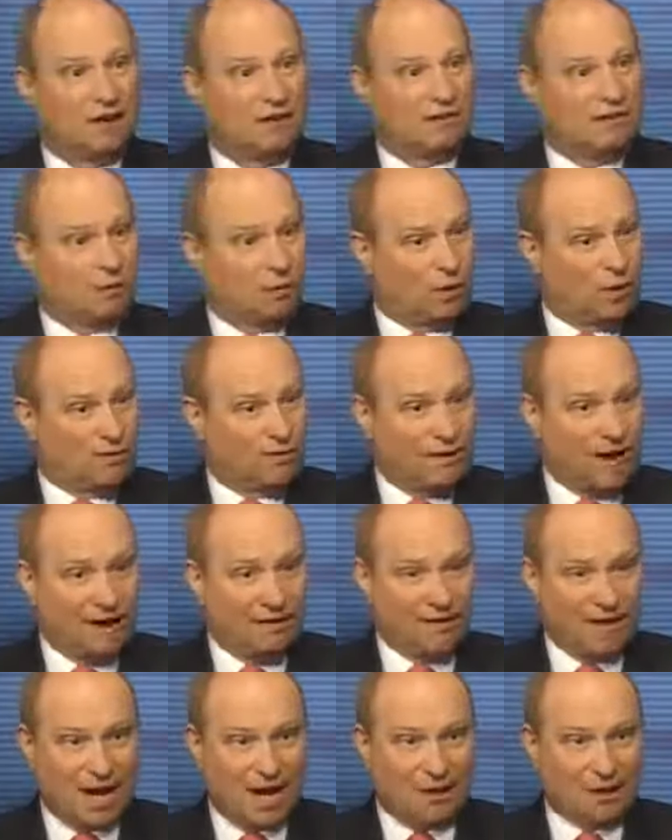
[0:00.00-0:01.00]
$4 to
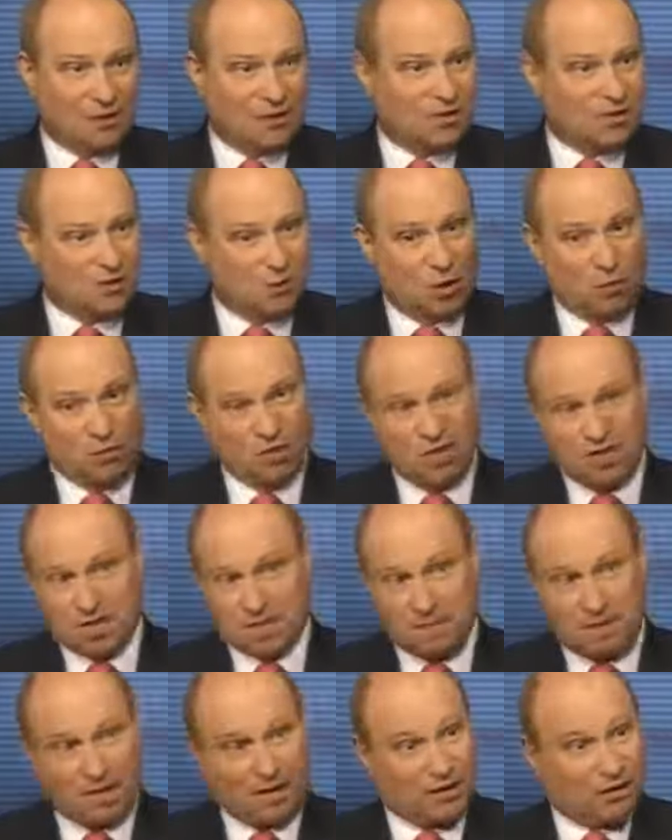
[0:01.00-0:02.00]
$5 is what we
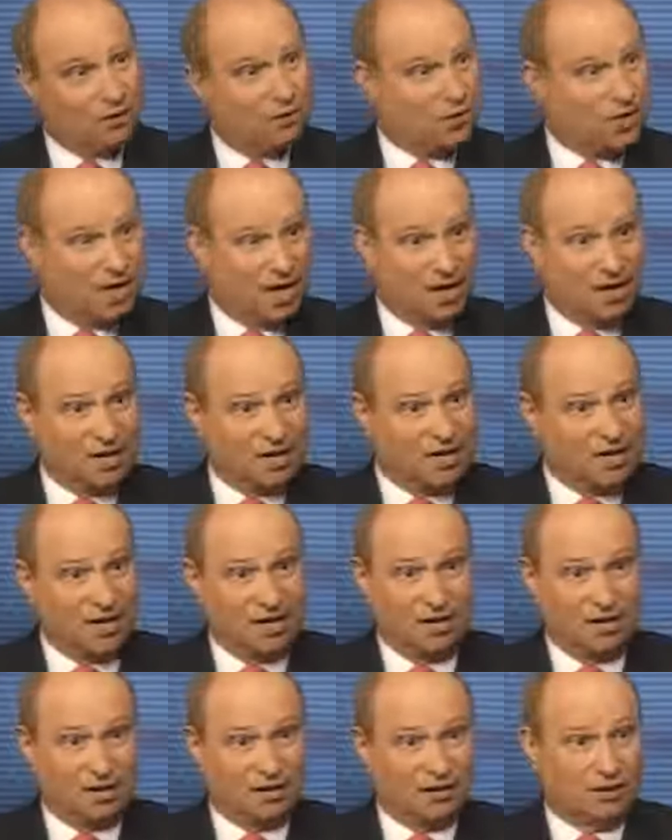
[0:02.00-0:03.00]
expect through the end of the
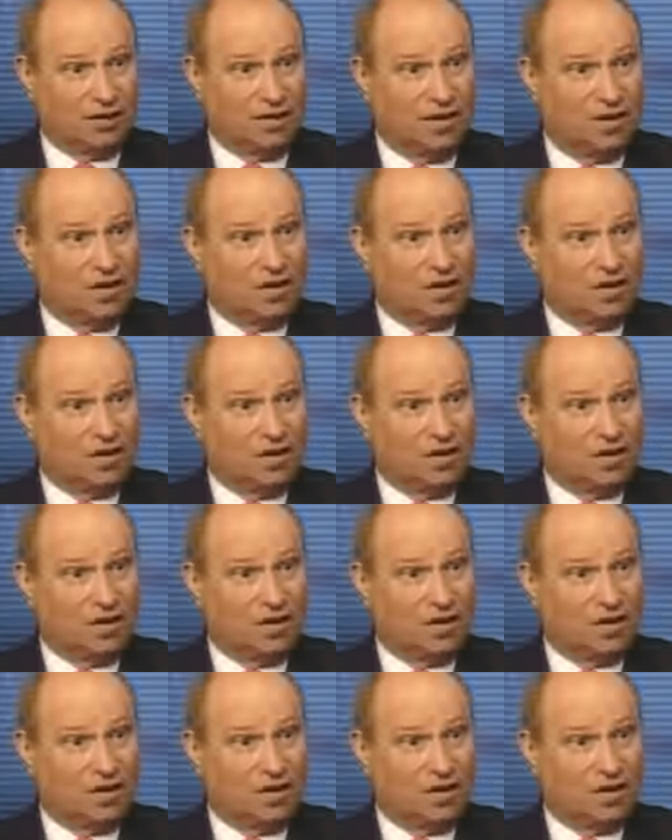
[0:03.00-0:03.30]
year.